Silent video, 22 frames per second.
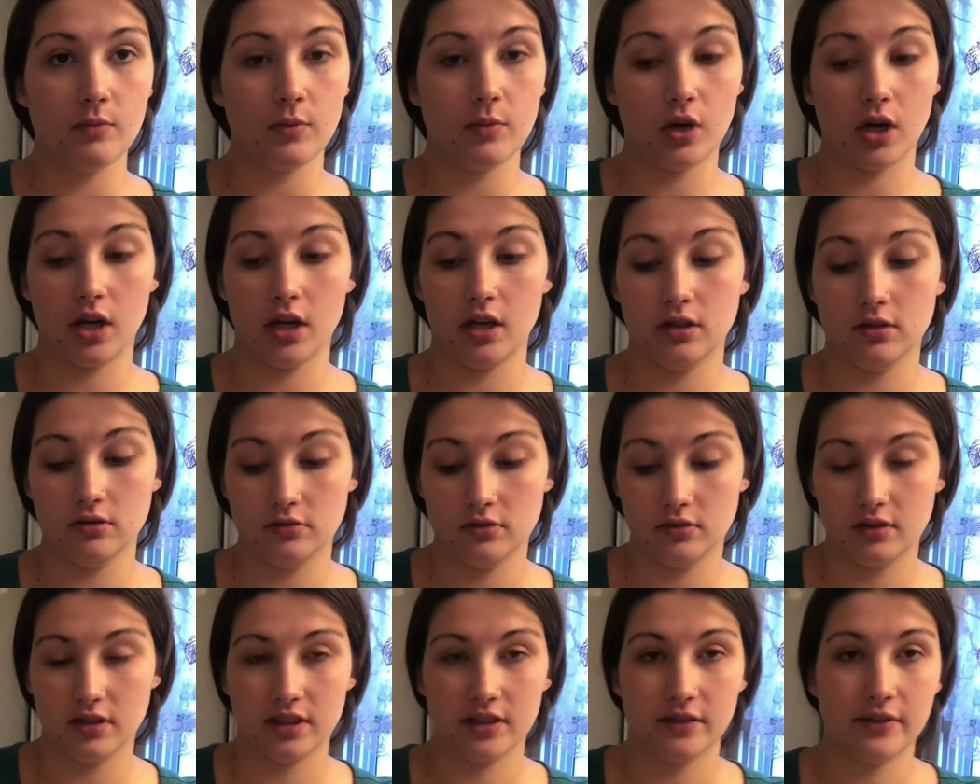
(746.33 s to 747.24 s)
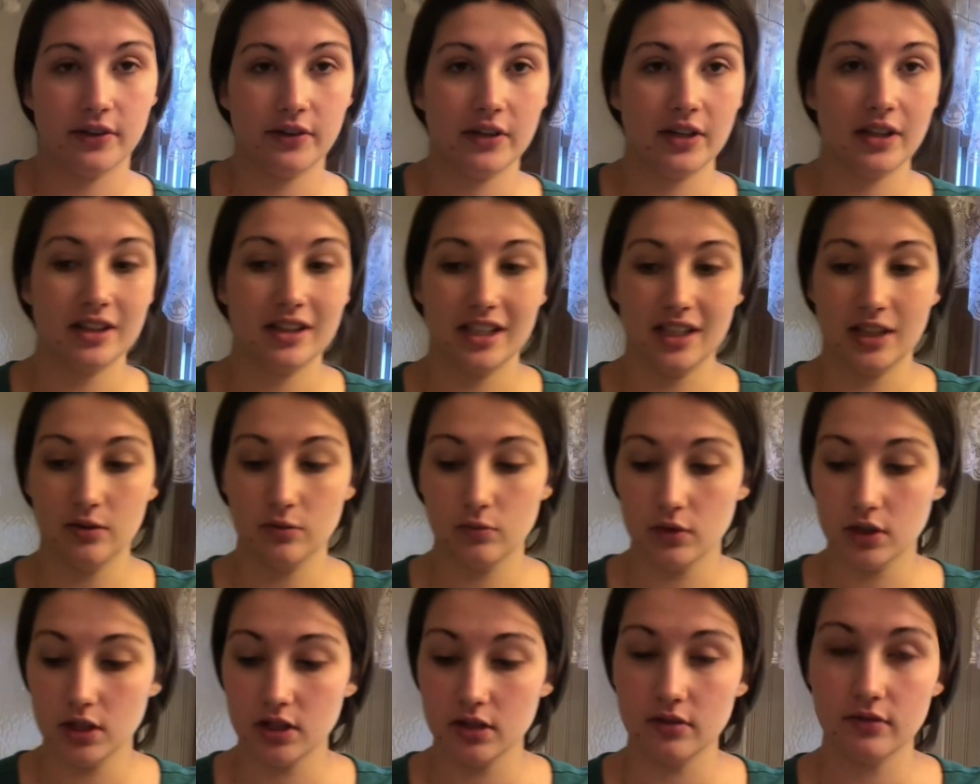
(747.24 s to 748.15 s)
bra, like a very thin
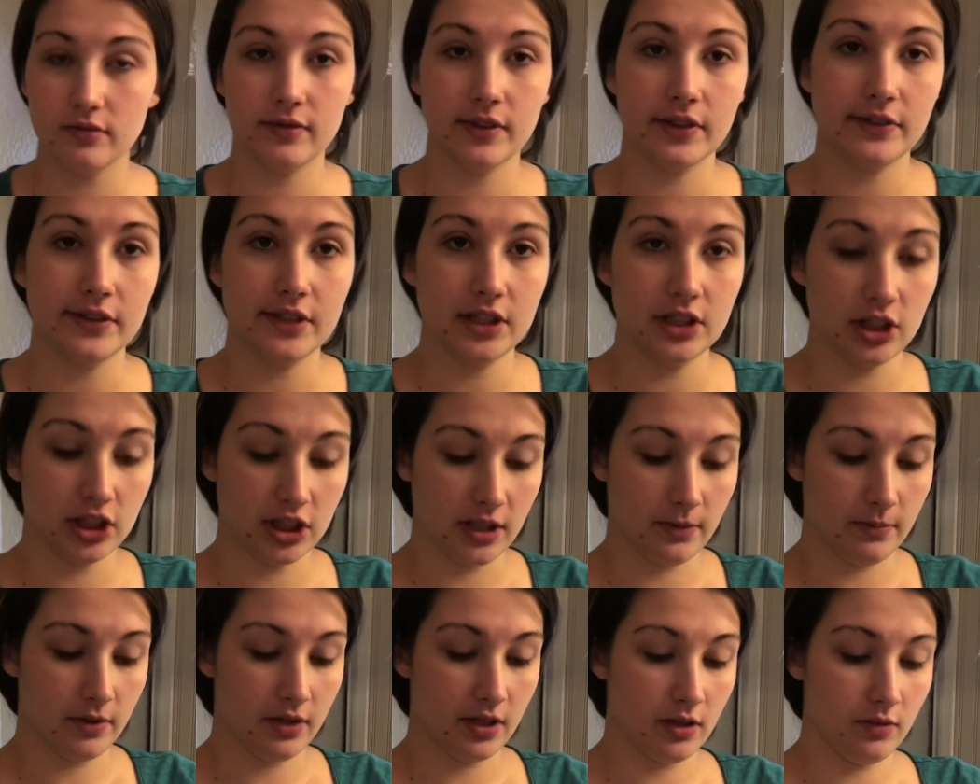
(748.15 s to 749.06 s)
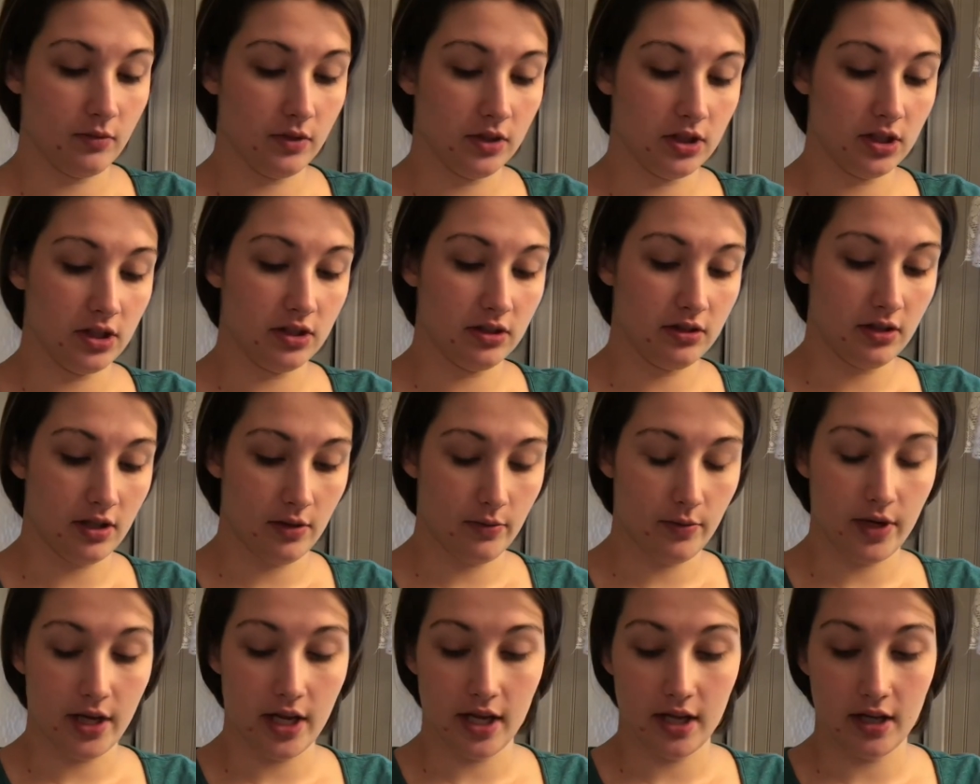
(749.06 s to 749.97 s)
one, a very cheap thin one, just so
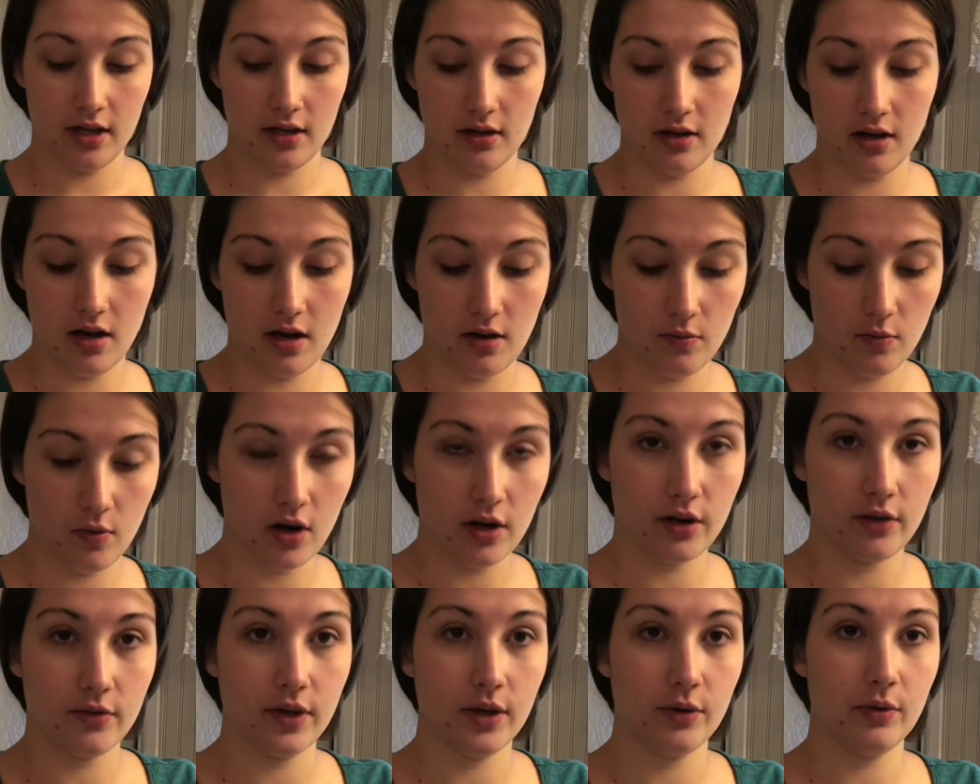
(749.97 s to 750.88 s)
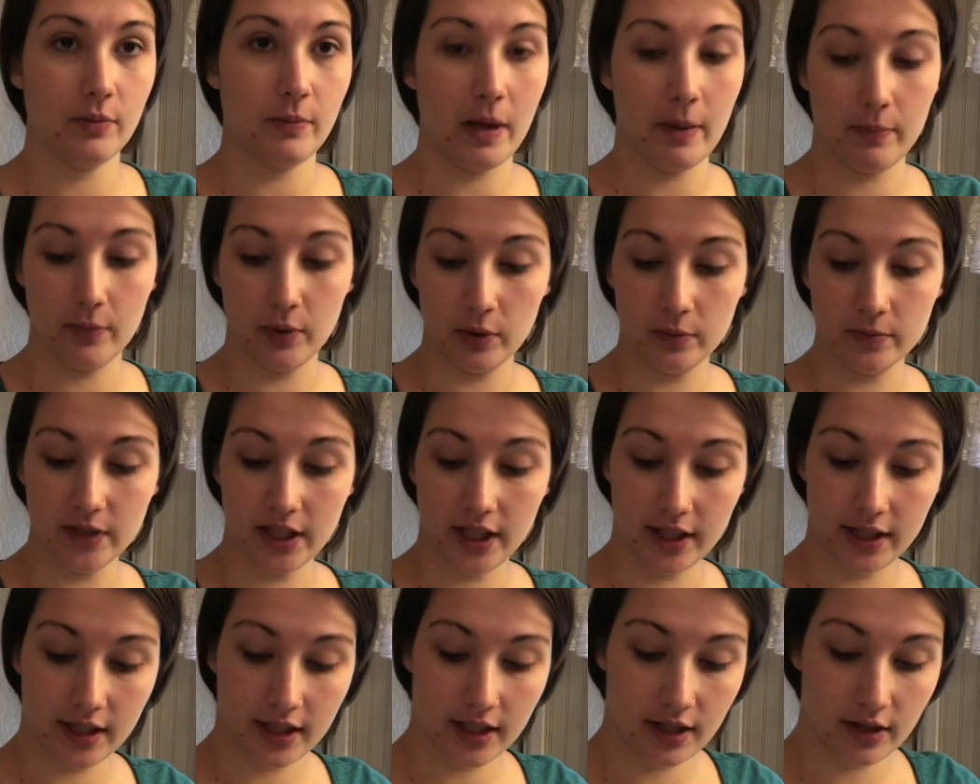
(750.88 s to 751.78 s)
that way I cannot walk around with my boobs
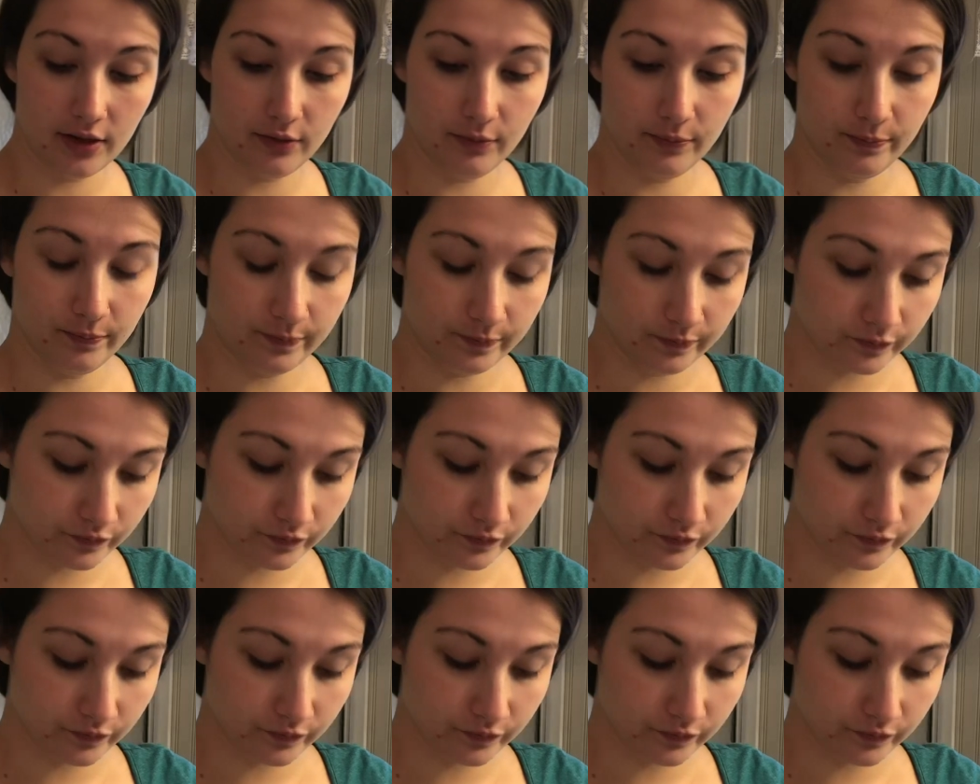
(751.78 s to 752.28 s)
hanging out.